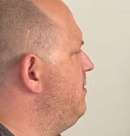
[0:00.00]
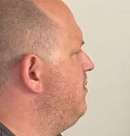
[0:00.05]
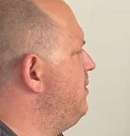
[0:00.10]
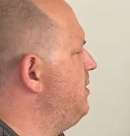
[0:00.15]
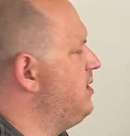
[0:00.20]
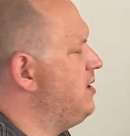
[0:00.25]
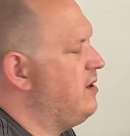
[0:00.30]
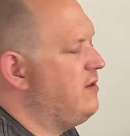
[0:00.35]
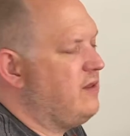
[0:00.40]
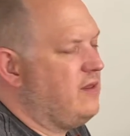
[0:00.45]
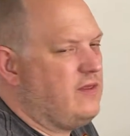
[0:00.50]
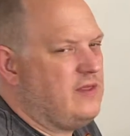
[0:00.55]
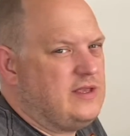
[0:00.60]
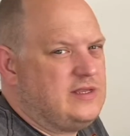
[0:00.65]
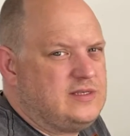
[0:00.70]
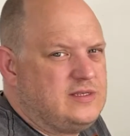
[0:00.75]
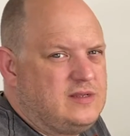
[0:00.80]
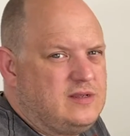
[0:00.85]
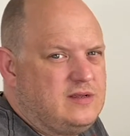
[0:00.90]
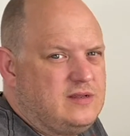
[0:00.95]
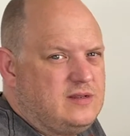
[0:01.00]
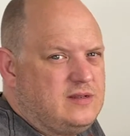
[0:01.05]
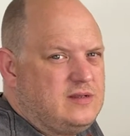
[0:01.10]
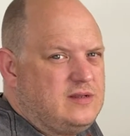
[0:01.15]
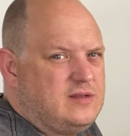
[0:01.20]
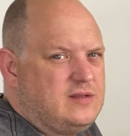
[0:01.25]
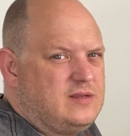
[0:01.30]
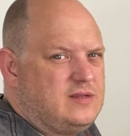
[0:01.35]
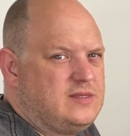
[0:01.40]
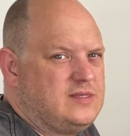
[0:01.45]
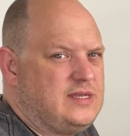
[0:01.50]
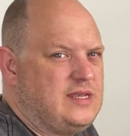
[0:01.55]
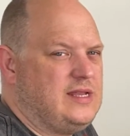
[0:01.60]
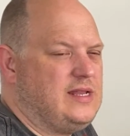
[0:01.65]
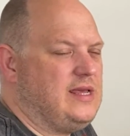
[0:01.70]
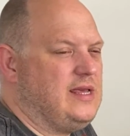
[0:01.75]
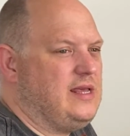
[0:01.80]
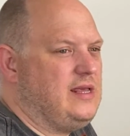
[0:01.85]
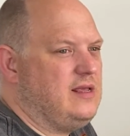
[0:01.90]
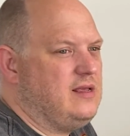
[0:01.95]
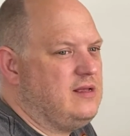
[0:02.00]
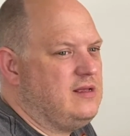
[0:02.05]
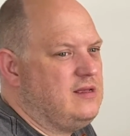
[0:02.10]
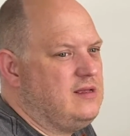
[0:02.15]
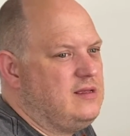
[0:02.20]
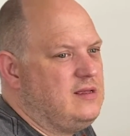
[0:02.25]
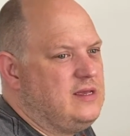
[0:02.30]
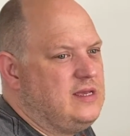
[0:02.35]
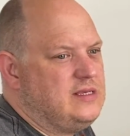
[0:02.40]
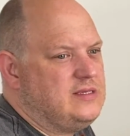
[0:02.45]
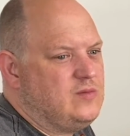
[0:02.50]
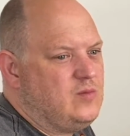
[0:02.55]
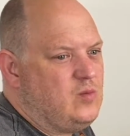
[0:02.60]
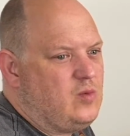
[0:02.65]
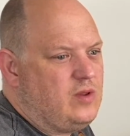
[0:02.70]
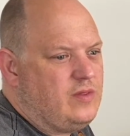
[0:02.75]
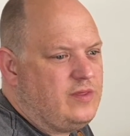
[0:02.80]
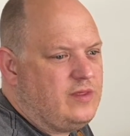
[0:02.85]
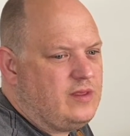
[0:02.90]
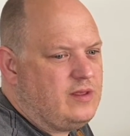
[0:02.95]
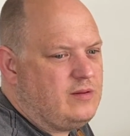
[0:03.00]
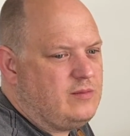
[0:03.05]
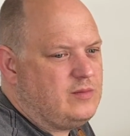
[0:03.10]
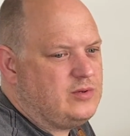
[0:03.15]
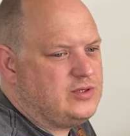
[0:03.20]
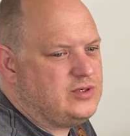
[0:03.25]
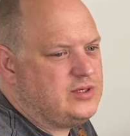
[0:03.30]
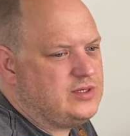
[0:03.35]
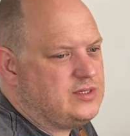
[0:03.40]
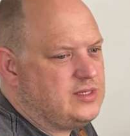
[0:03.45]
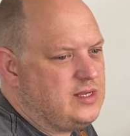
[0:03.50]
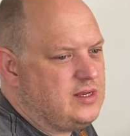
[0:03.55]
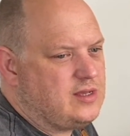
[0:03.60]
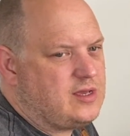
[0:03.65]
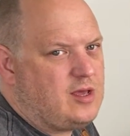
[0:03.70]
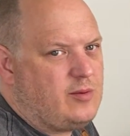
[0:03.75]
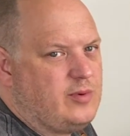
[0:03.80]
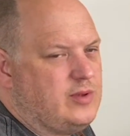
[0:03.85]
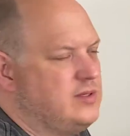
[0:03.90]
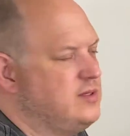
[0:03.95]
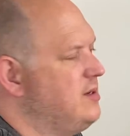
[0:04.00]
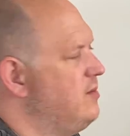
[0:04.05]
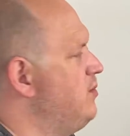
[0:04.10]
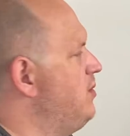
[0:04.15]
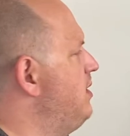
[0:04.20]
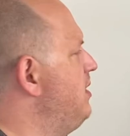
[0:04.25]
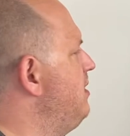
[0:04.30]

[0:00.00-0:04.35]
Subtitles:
we know that this CD isn't one that was just in a cupboard somewhere,